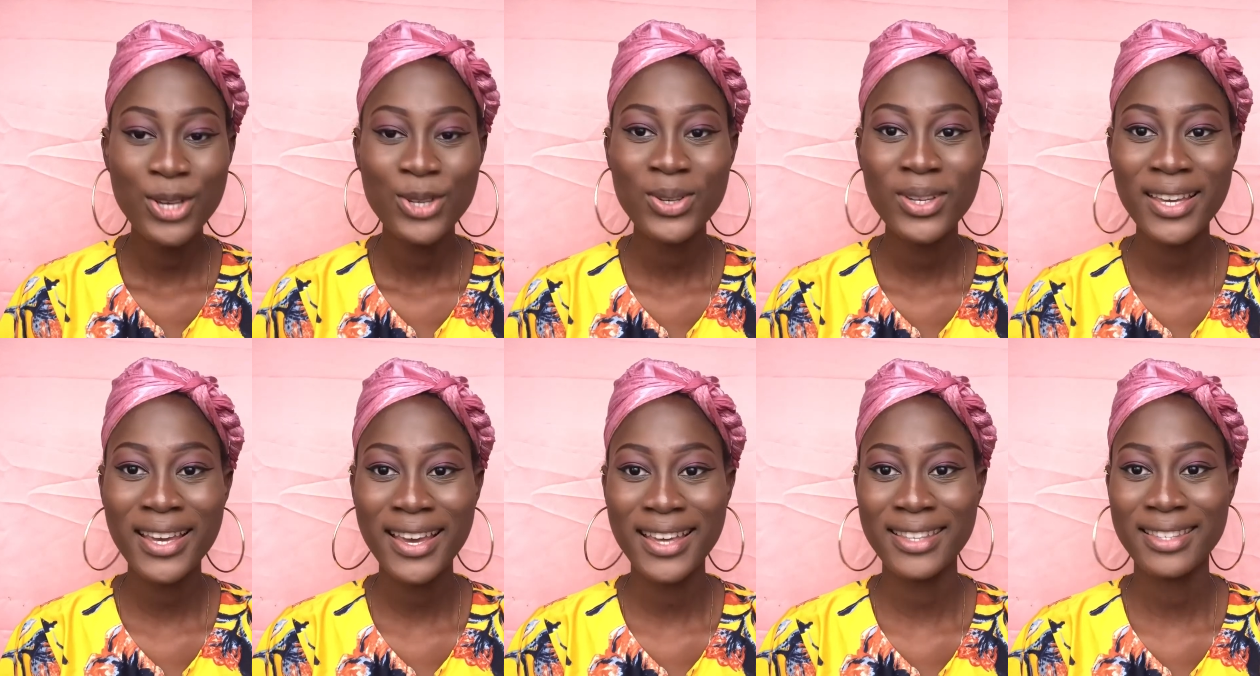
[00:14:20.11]
You
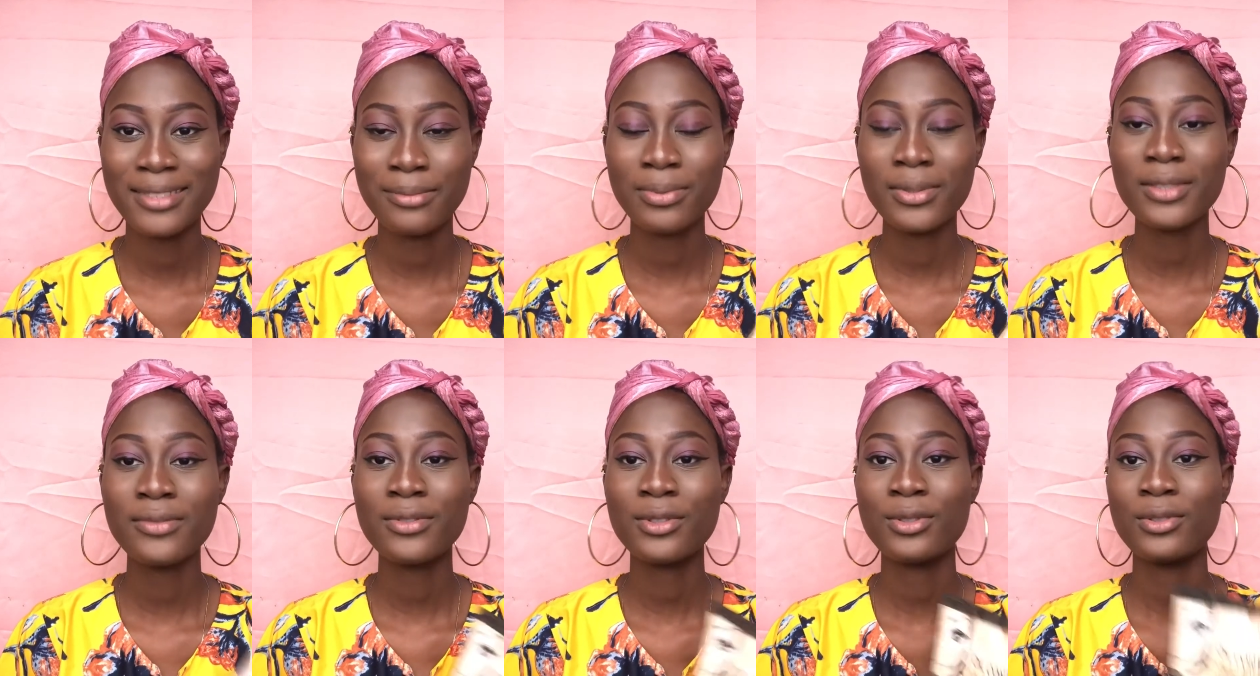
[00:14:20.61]
guys,
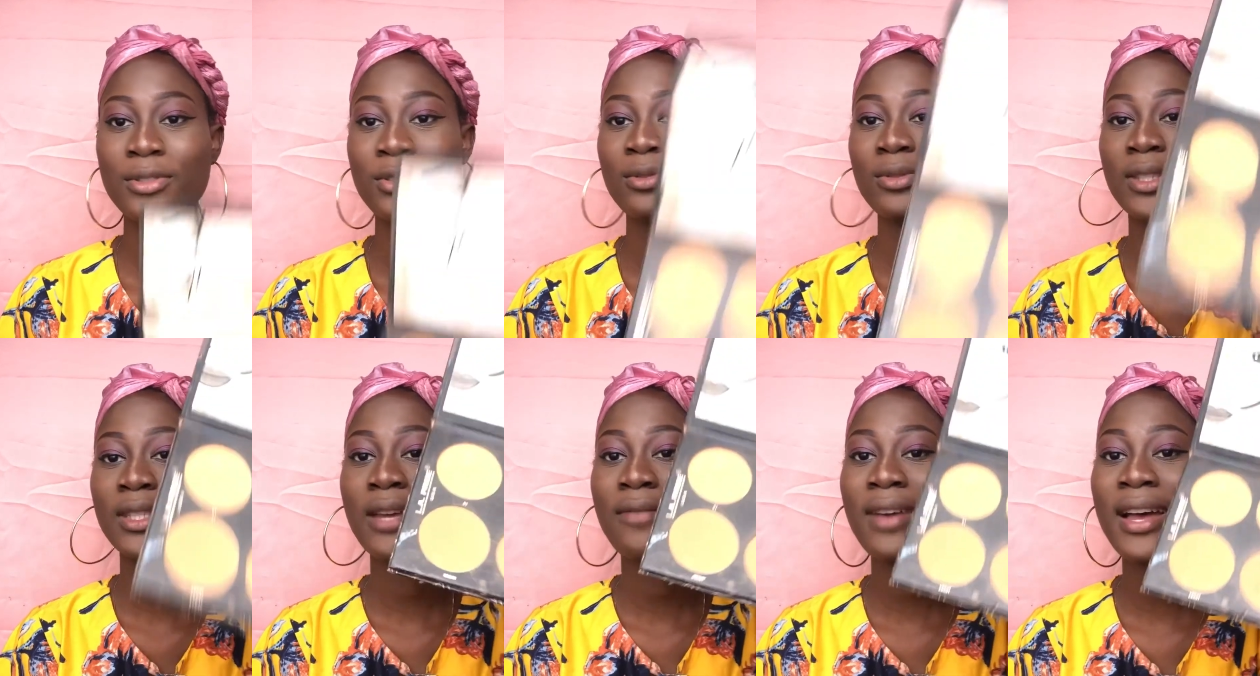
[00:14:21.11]
believe it or
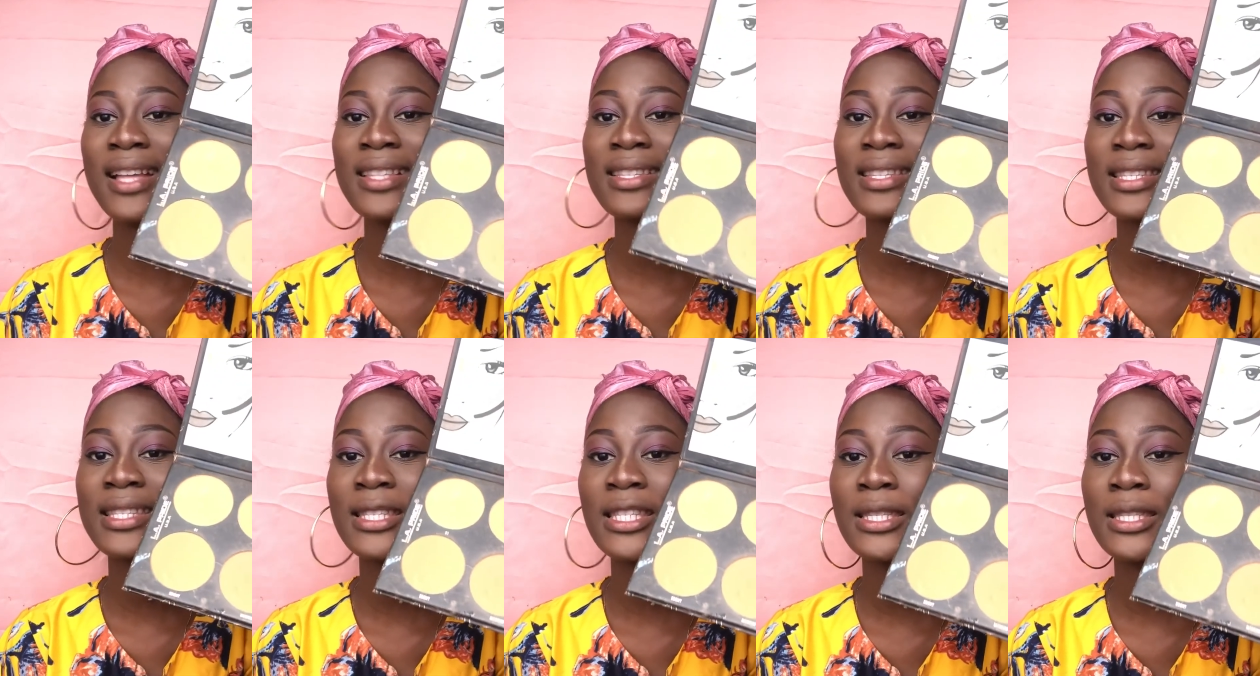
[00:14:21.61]
not, I've had
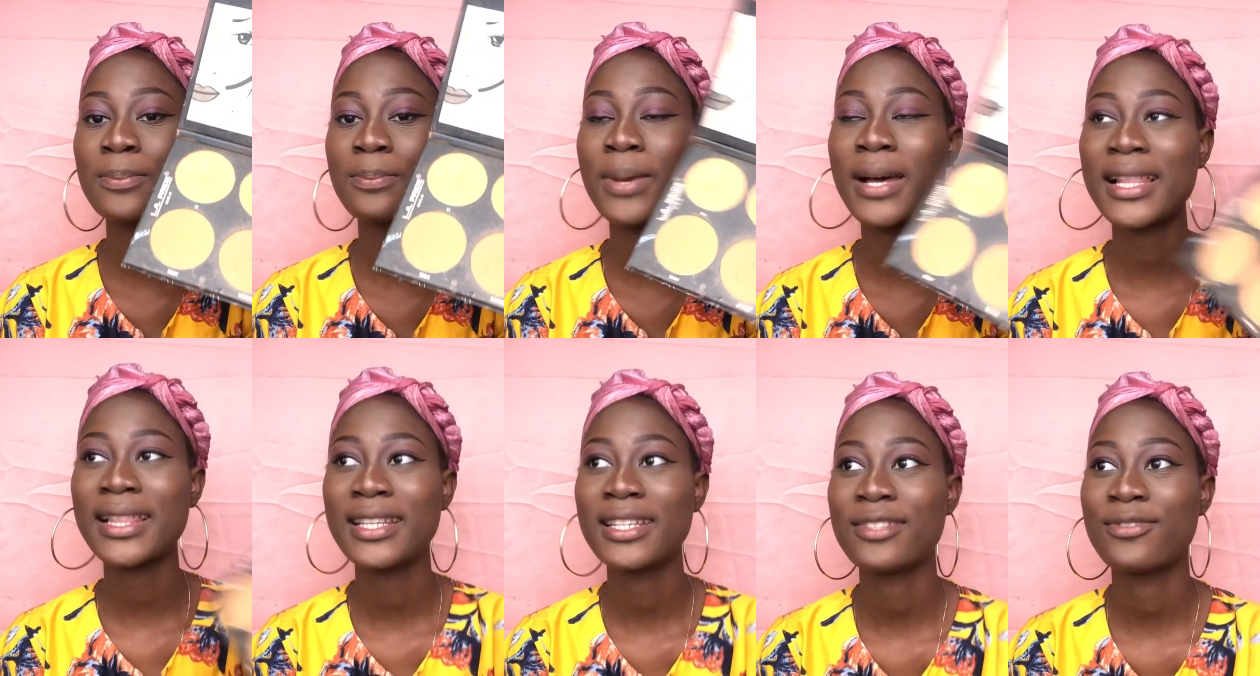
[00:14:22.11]
this
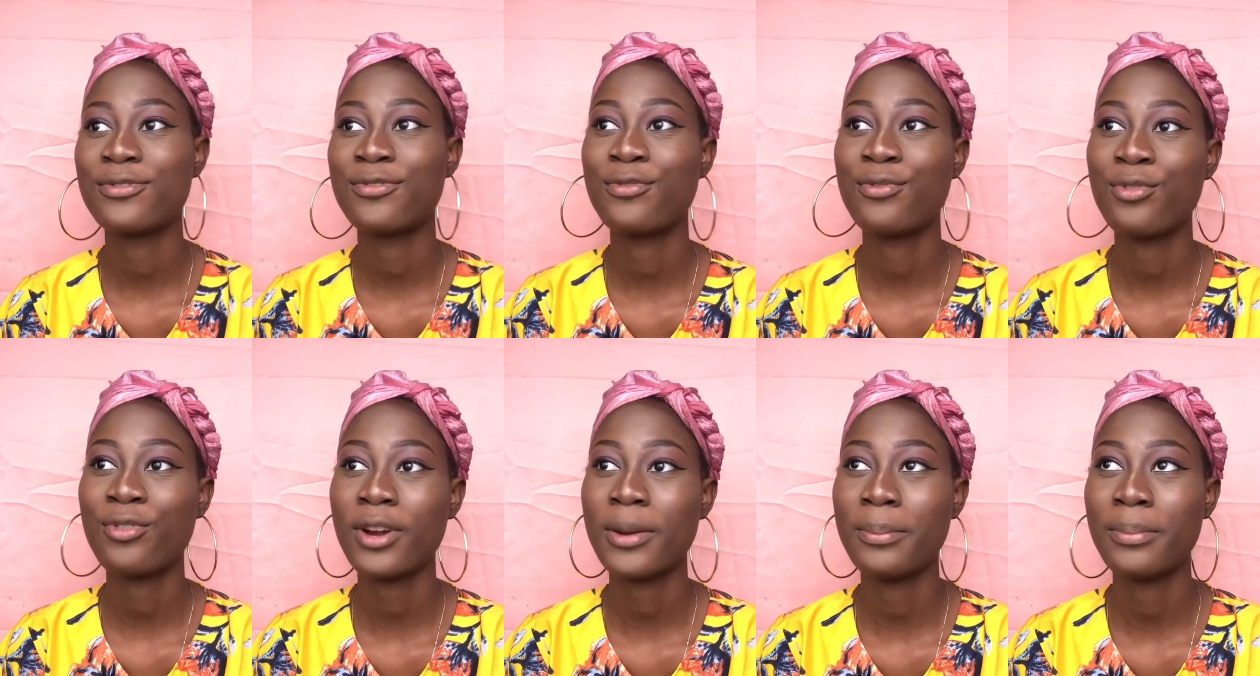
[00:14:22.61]
palette
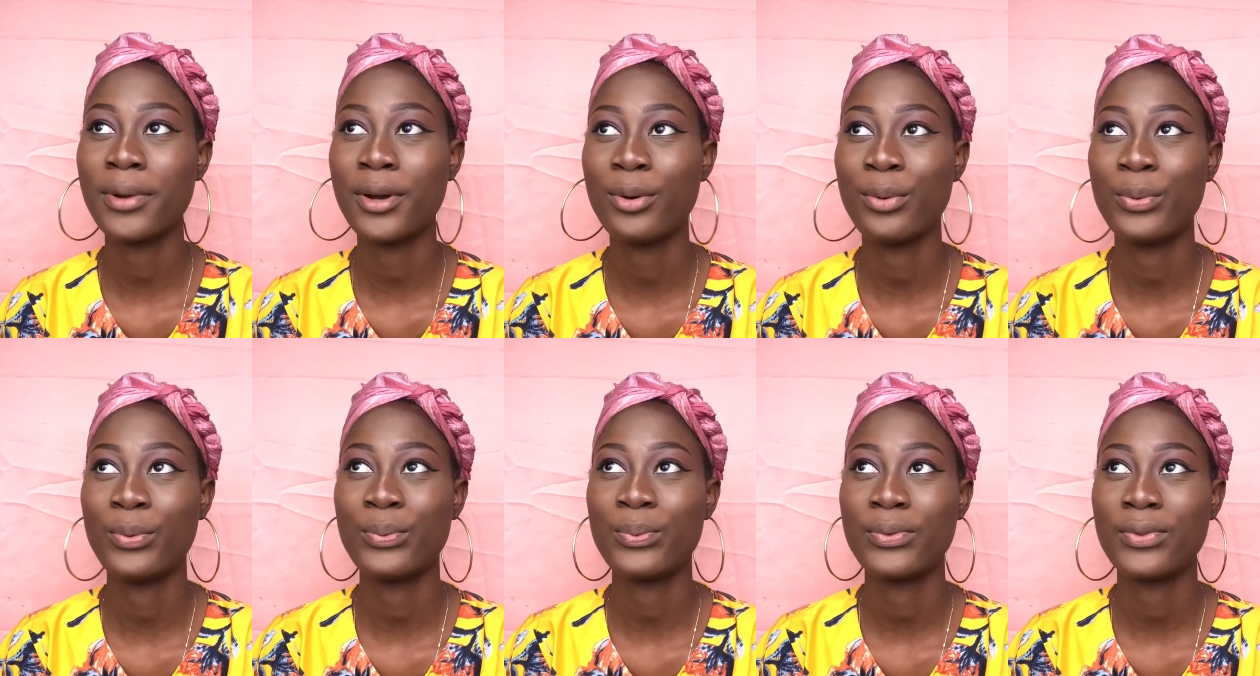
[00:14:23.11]
for about